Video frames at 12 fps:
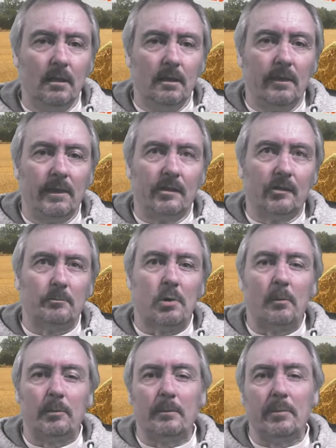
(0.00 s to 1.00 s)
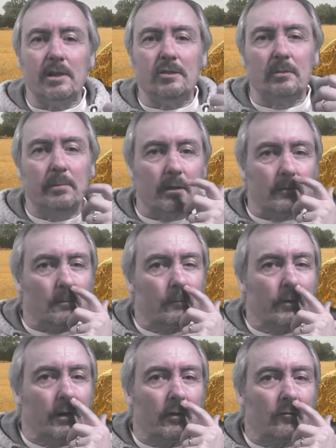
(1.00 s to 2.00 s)
There's a popular beach a bit
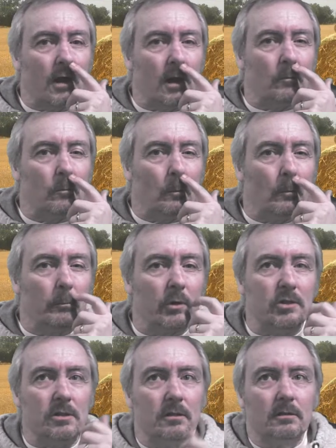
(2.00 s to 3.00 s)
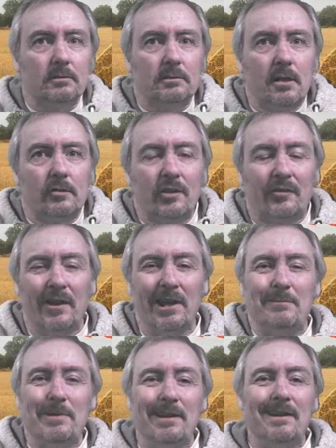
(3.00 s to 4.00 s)
further up, but I just a
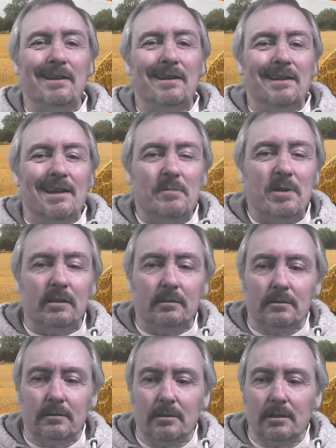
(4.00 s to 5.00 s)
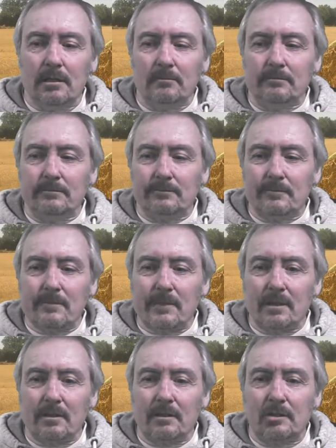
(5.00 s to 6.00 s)
bit
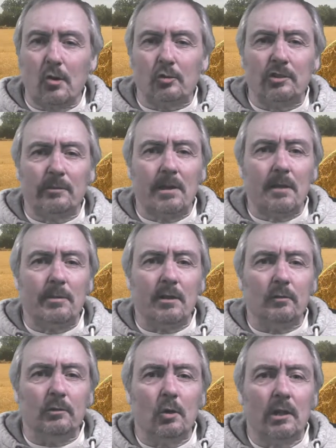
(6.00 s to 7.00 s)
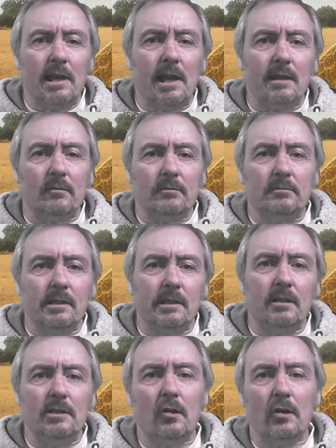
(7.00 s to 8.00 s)
conscious about people looking at you. You know,
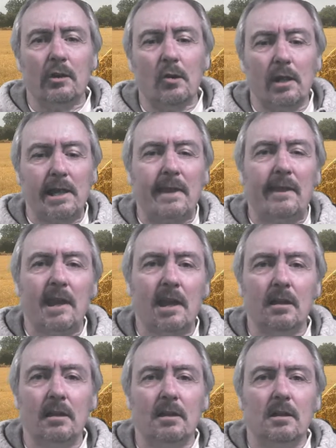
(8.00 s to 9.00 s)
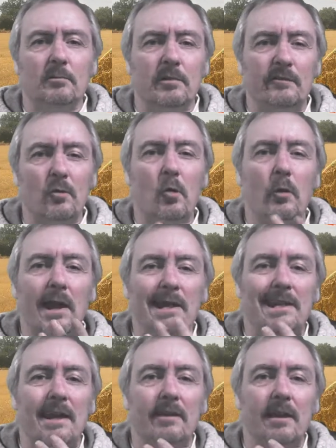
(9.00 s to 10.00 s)
you either got to get there before they
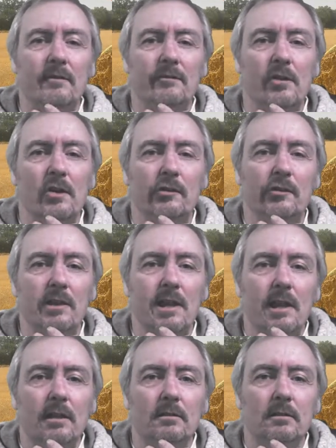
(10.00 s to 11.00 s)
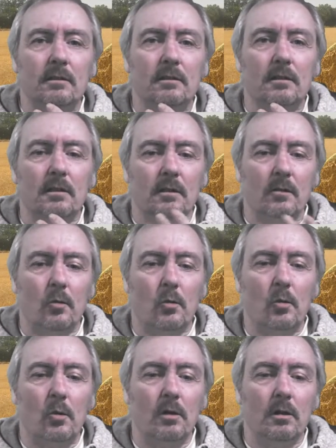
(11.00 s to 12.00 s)
get there first thing,
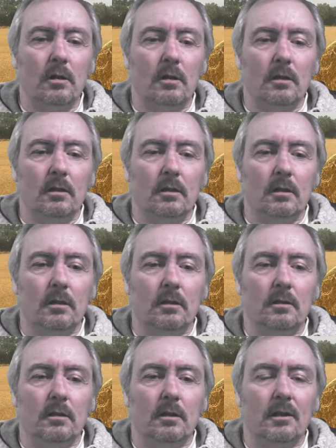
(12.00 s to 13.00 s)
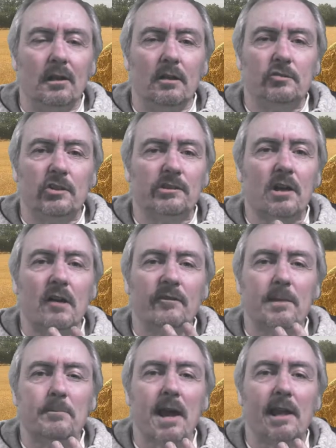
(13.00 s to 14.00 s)
or just after they
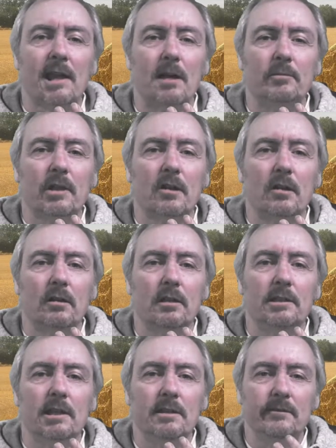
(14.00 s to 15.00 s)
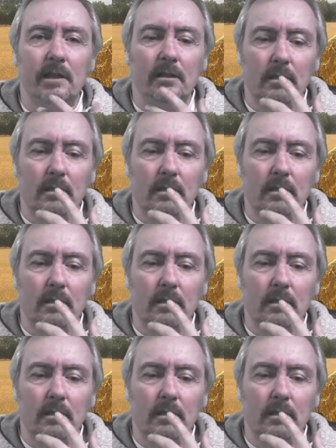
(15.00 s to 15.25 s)
pack up and go out in the evening.